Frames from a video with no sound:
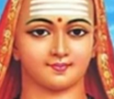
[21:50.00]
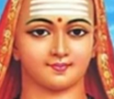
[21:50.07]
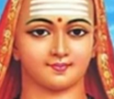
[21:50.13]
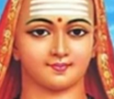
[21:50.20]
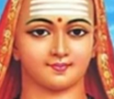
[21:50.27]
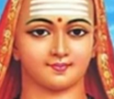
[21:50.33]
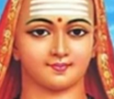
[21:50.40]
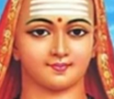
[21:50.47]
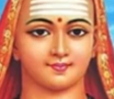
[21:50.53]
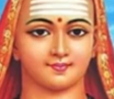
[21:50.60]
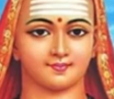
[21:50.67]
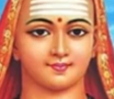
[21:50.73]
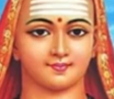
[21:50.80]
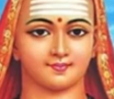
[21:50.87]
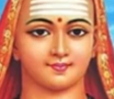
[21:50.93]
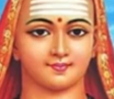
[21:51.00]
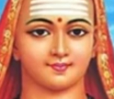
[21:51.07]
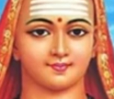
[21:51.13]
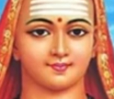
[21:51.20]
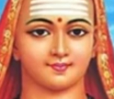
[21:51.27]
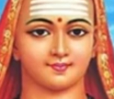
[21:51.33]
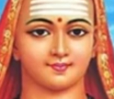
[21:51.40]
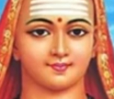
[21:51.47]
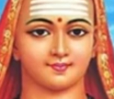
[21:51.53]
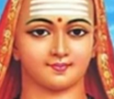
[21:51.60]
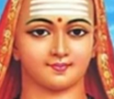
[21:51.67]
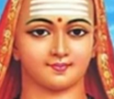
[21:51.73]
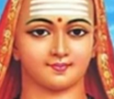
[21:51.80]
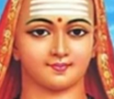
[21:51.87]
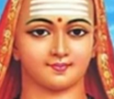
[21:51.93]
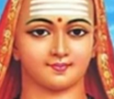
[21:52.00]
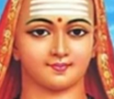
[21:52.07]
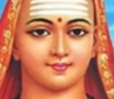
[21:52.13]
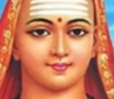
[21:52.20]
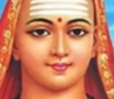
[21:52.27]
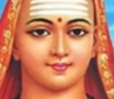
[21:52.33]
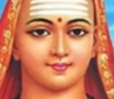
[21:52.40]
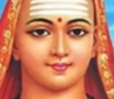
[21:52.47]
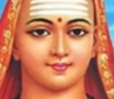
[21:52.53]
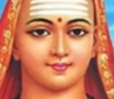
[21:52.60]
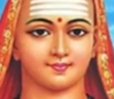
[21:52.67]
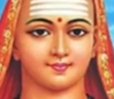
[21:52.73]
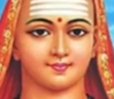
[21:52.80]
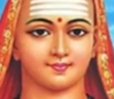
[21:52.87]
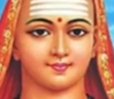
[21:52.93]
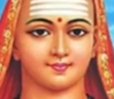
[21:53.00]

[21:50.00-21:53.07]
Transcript: [no speech]